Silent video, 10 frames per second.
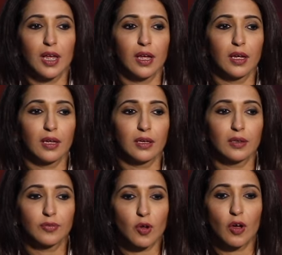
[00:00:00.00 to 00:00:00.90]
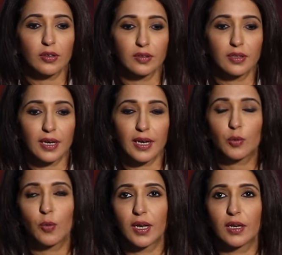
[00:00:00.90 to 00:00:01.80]
uh, of course,
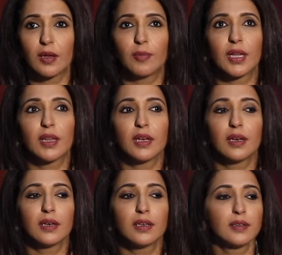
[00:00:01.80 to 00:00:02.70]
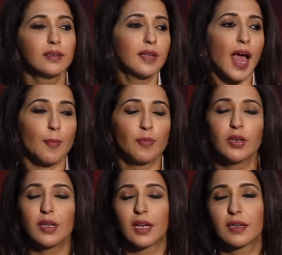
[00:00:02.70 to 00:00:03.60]
direct one day, but then it just
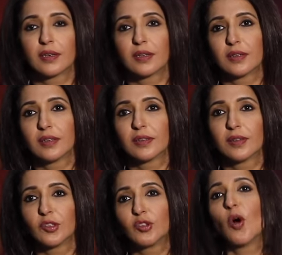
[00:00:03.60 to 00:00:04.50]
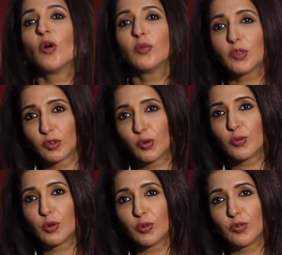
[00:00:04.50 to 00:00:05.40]
happened that uh, the song was so
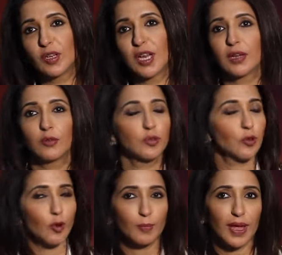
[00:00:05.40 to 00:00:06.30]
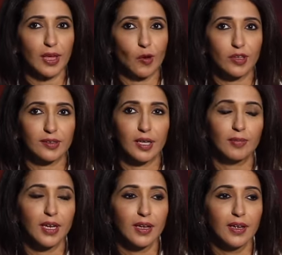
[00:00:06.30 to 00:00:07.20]
beautiful and it was all my
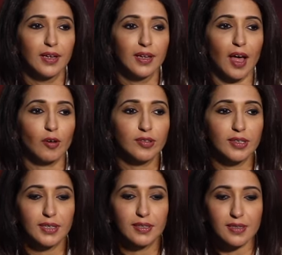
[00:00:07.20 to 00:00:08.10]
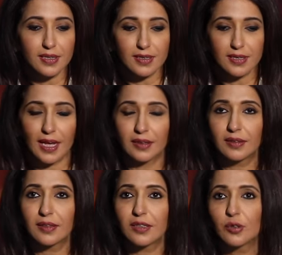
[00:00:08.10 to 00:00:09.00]
concept. I was just
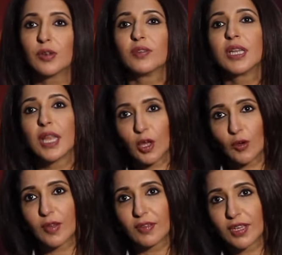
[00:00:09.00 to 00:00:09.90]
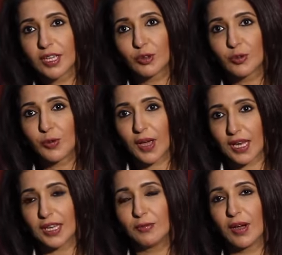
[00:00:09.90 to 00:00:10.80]
hesitant to even think of giving it to
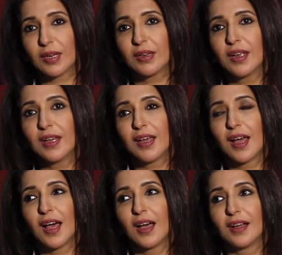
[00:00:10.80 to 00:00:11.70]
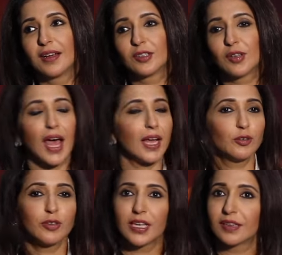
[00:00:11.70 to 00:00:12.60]
anyone. Uh, so I had
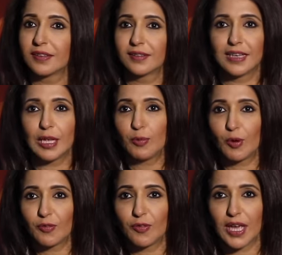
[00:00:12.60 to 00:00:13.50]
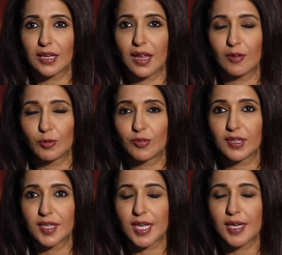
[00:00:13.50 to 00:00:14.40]
to take this leap of faith, I would
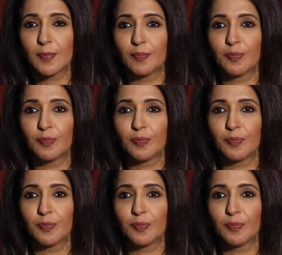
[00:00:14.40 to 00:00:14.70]
say,